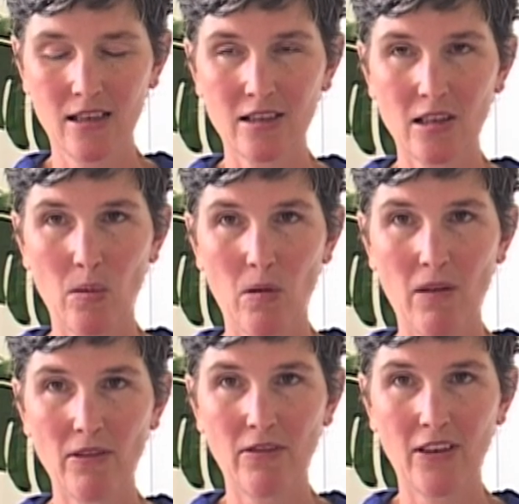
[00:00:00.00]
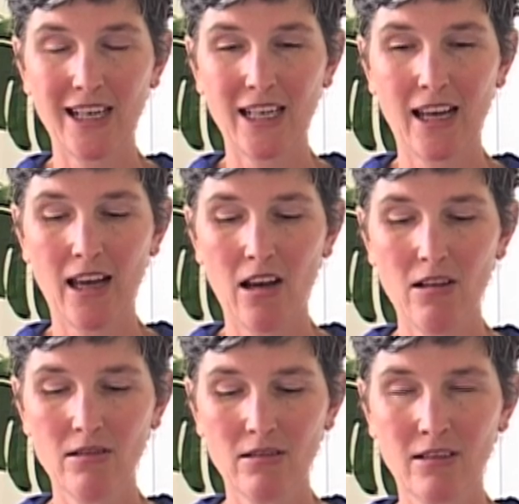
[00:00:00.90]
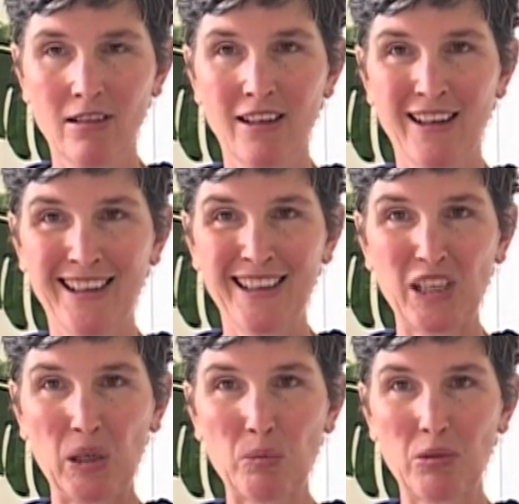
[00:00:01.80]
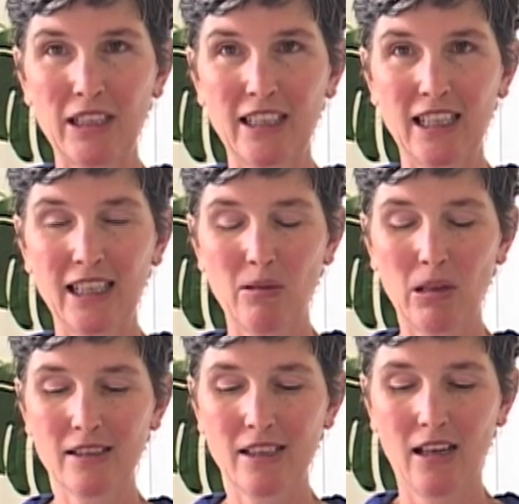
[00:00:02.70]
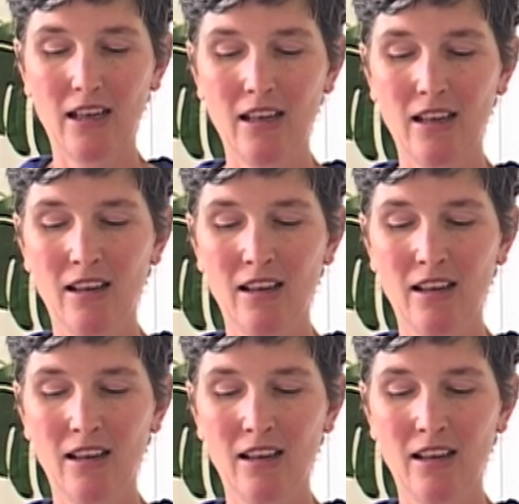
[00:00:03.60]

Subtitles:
So we're at the feet now. Doing brilliantly, well done.